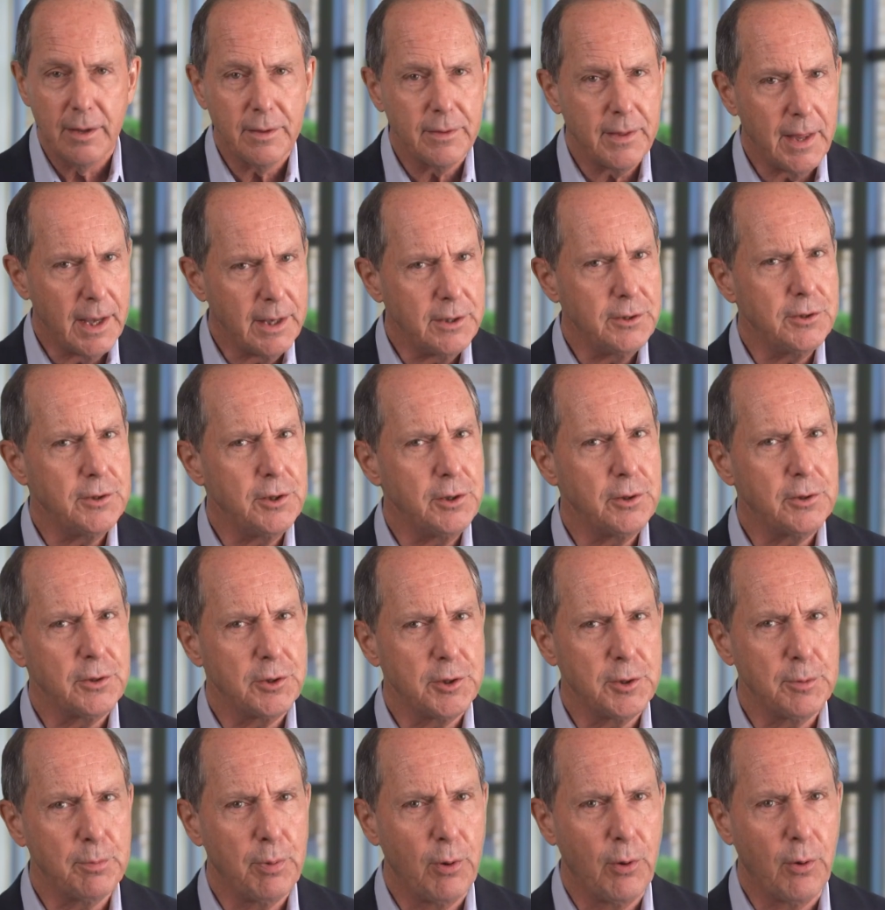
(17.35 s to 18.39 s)
Thanks to your
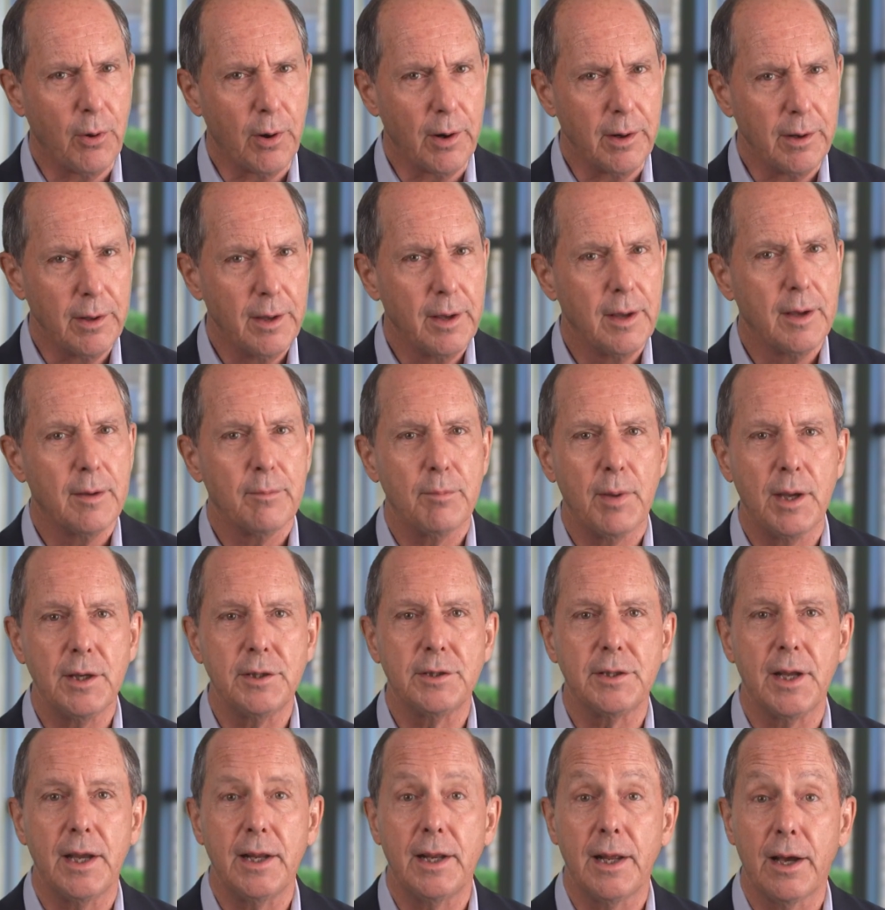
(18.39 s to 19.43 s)
support,
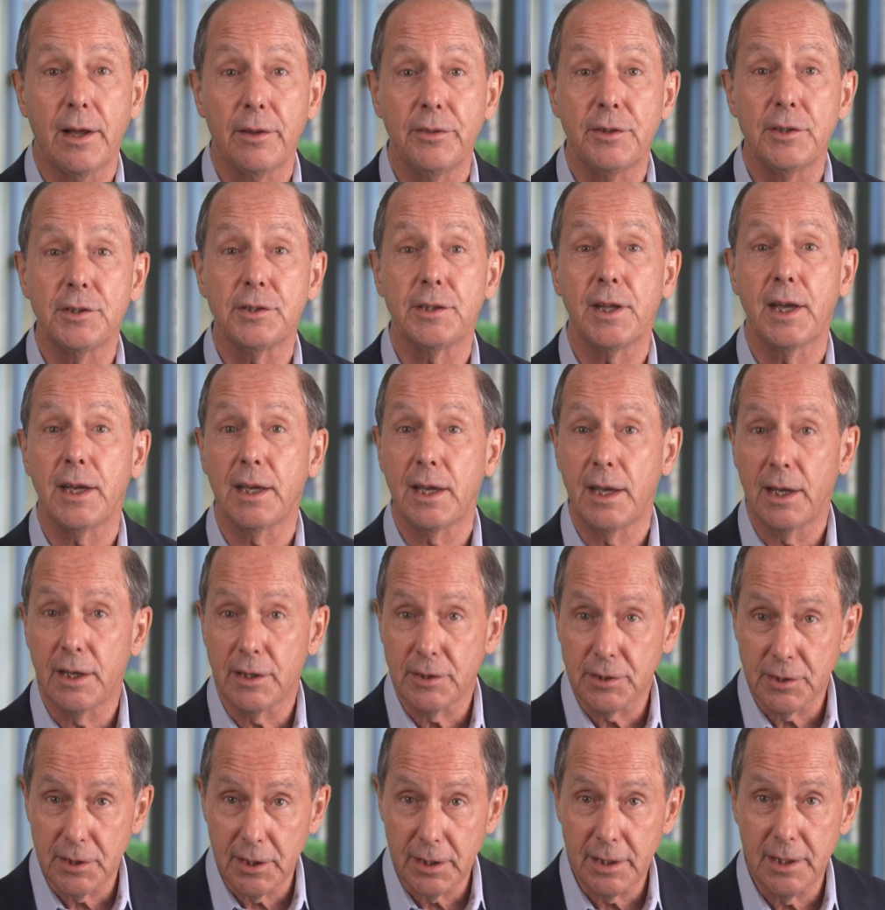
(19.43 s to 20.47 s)
Baystate Health is taking a
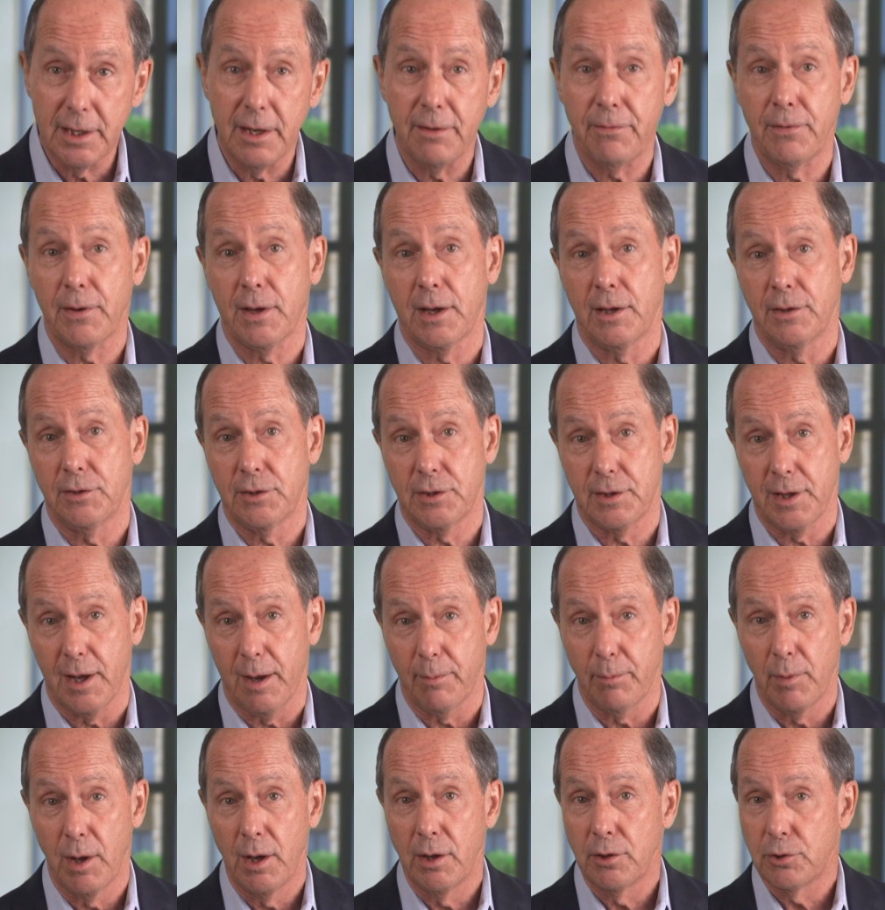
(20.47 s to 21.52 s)
significant
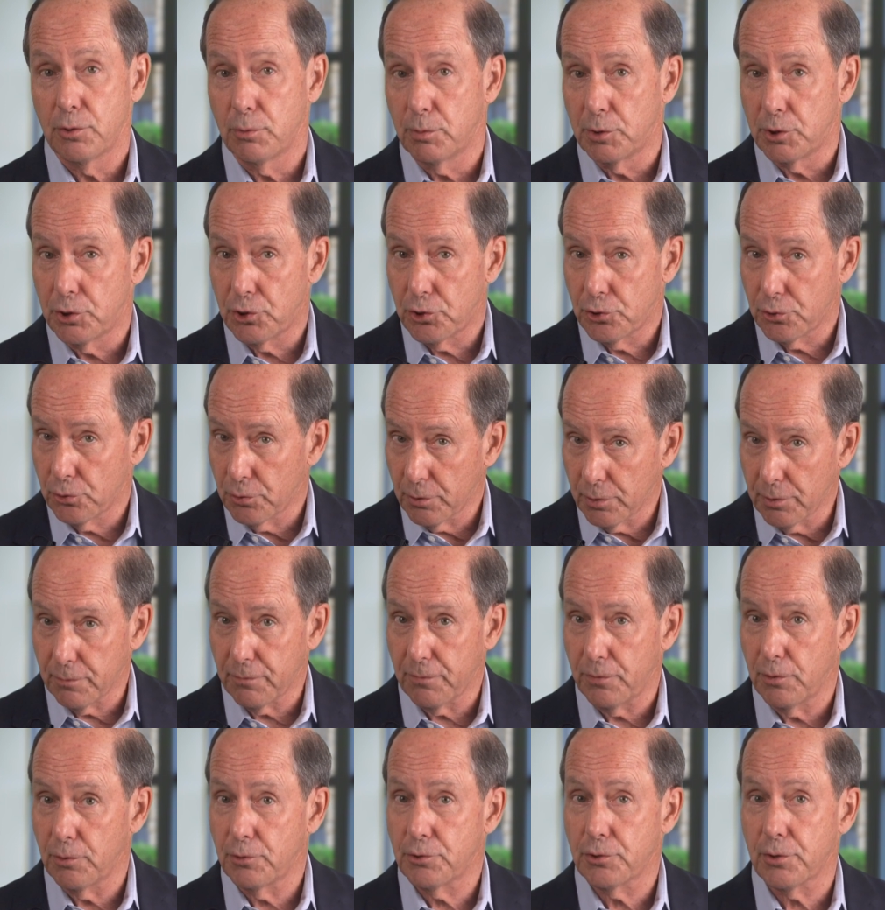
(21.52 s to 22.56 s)
step to ensure the
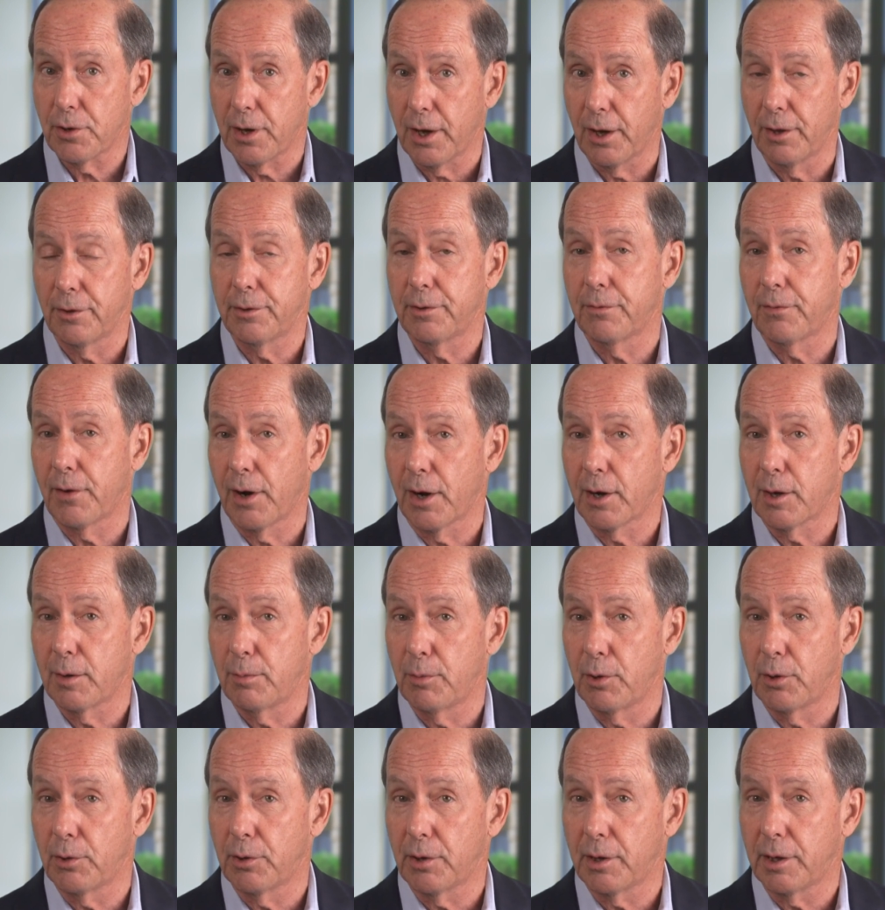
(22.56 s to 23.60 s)
future health of our
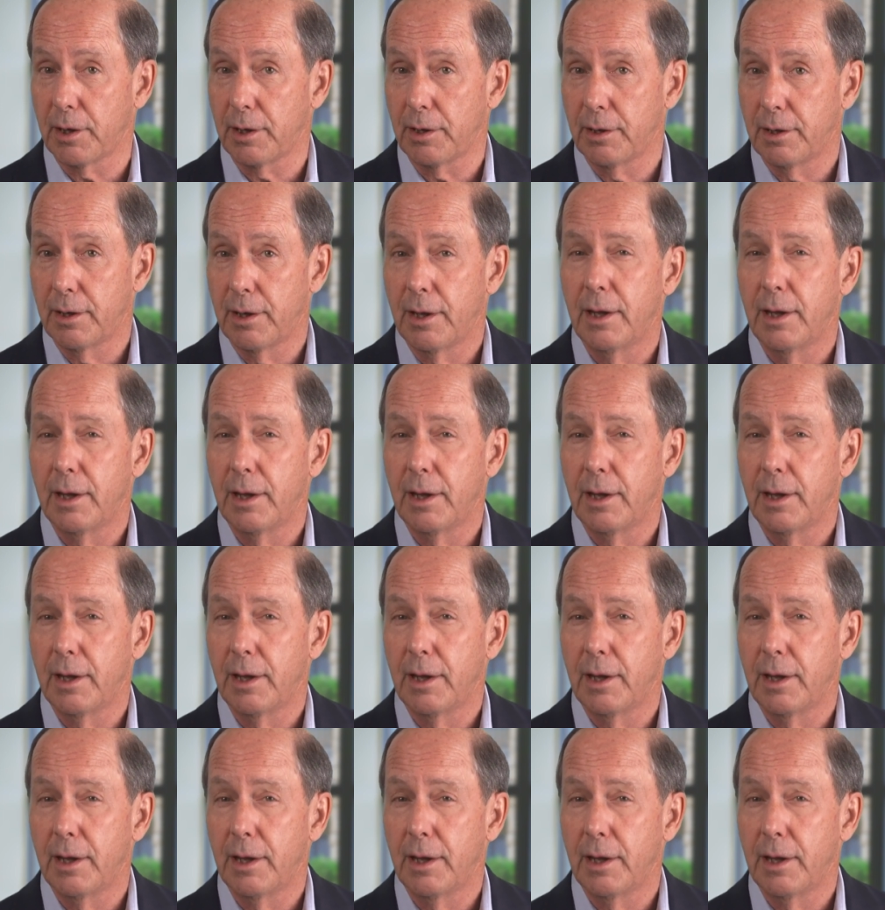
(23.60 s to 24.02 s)
community.